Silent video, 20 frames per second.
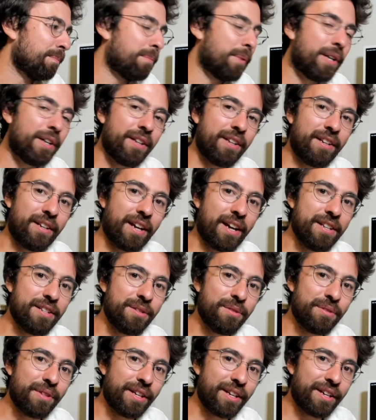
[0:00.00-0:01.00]
But I
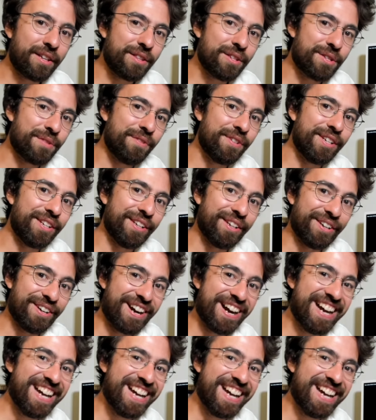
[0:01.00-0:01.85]
do like this video.